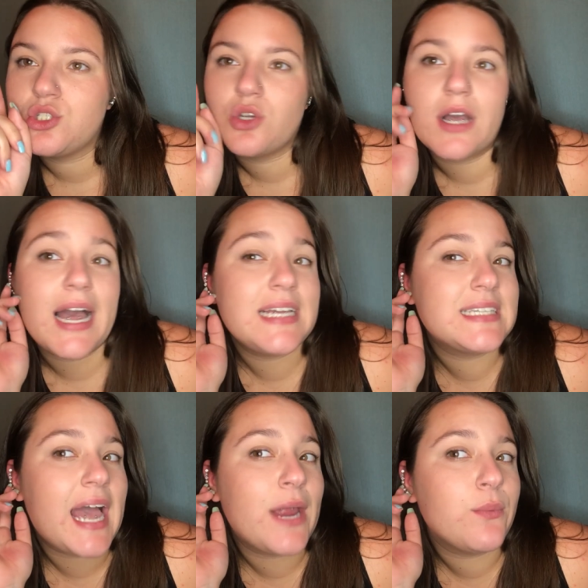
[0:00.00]
So
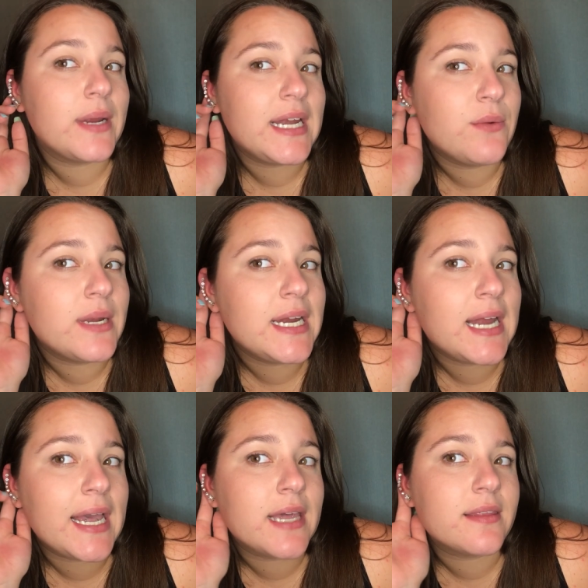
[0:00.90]
guys, I really, really
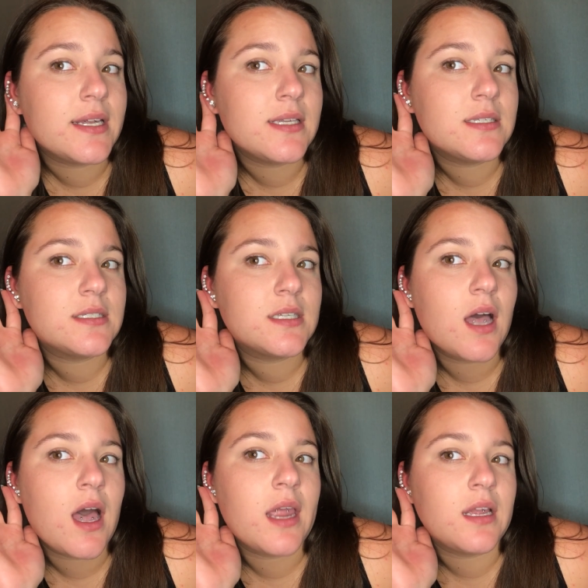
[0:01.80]
like this.
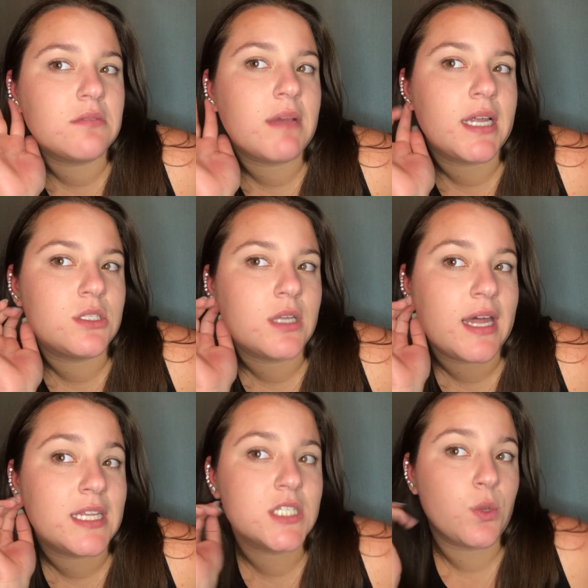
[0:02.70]
I
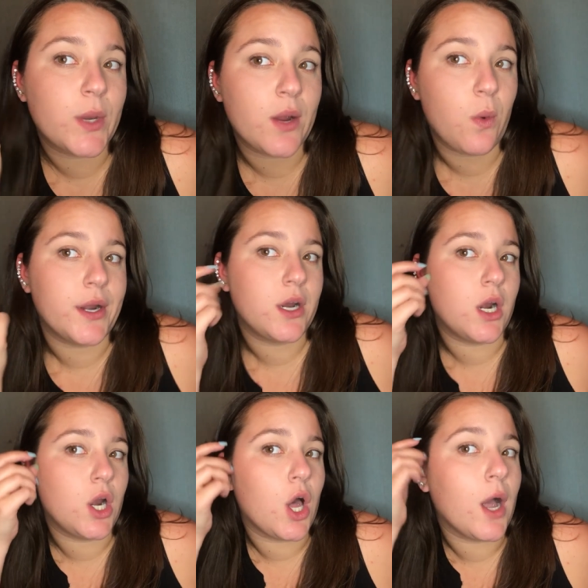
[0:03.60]
this is what I wanted
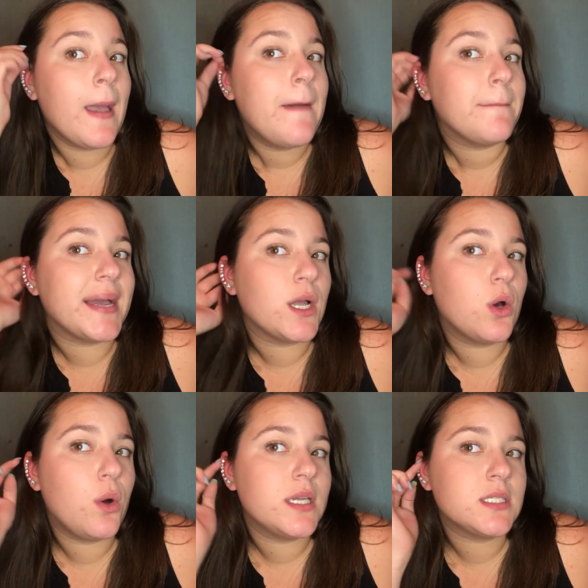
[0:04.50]
all along. My
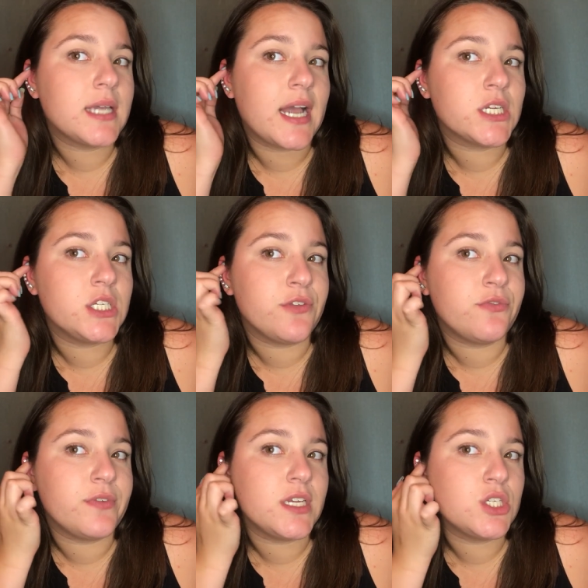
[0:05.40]
goal is to actually
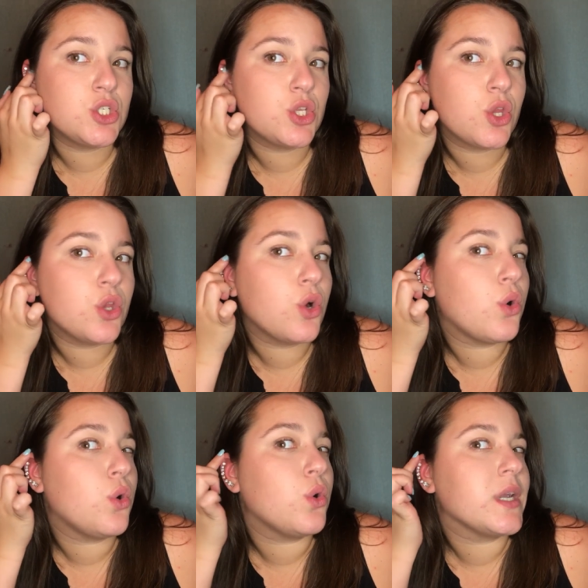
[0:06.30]
finish the
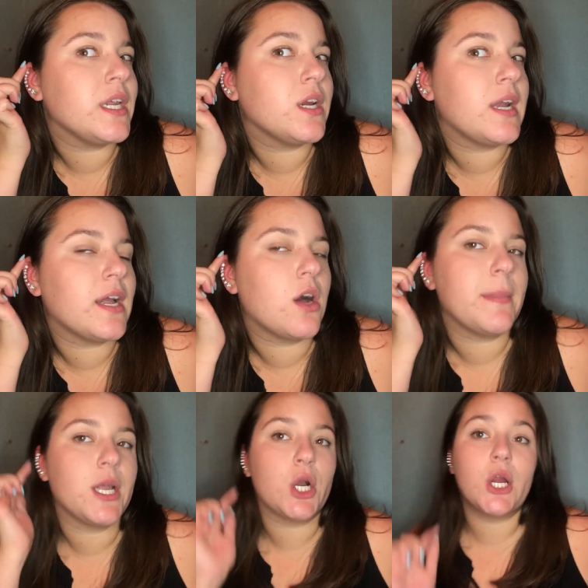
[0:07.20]
whole ear, like
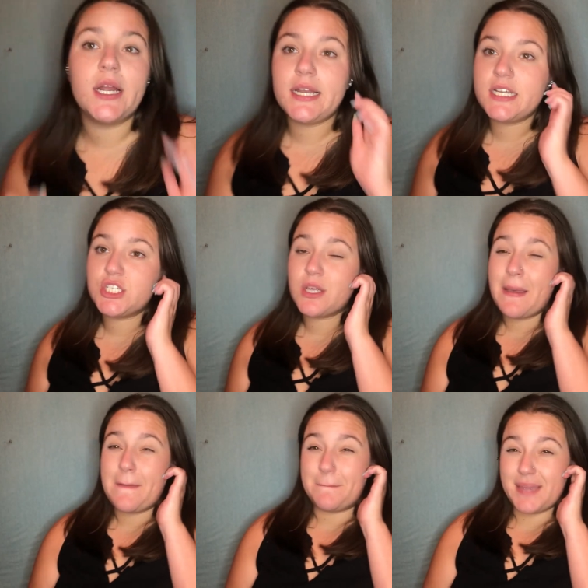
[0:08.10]
on my cartilage.
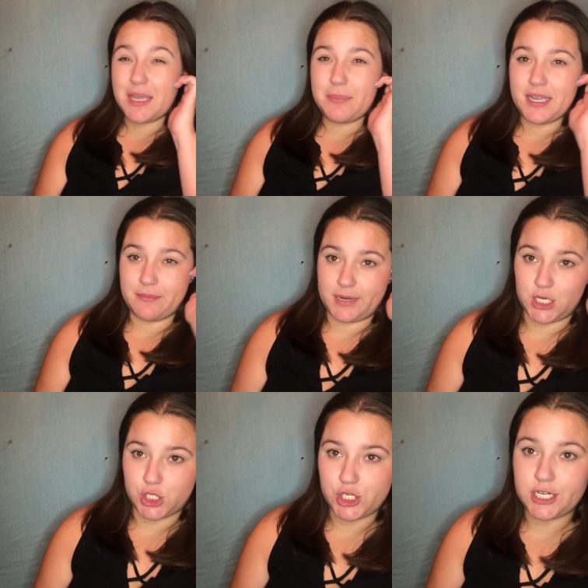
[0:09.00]
Maybe, I'm
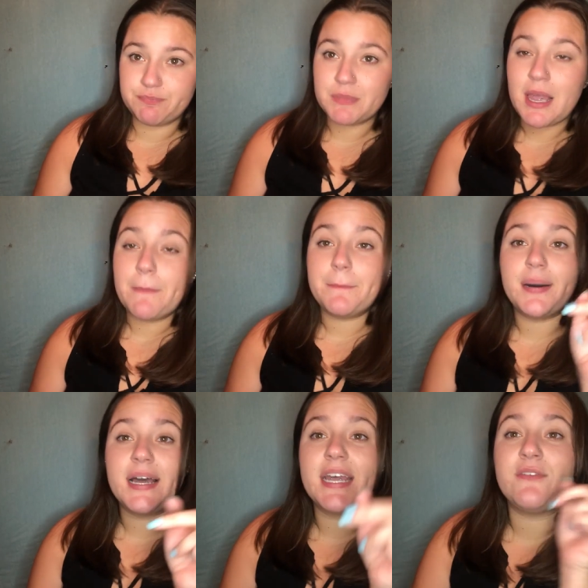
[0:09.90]
not sure.
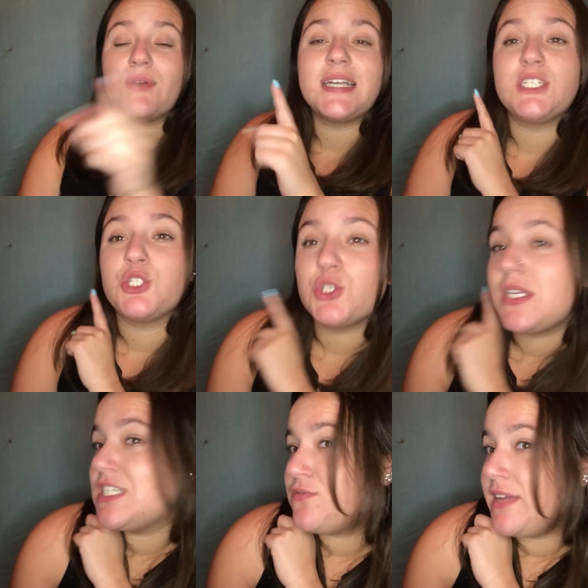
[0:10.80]
But if you guys
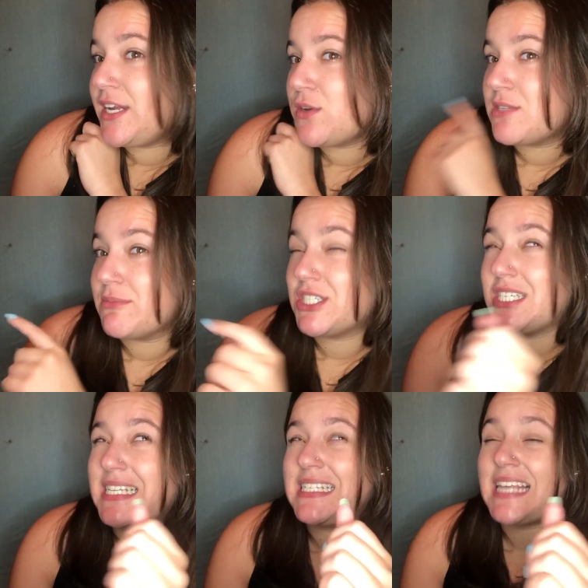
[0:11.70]
enjoyed this video as
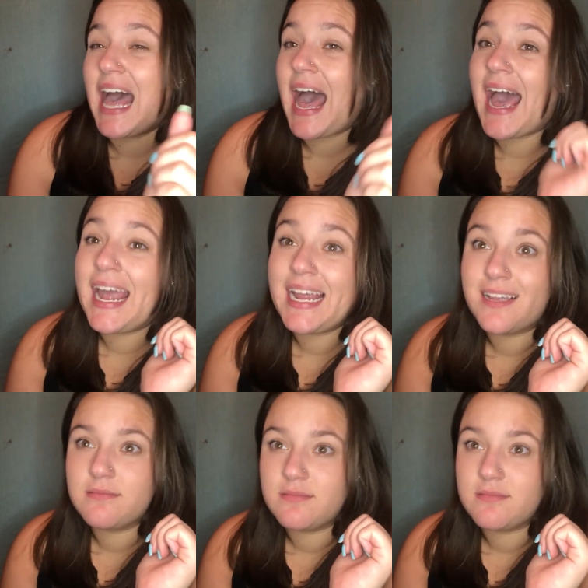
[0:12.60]
much as I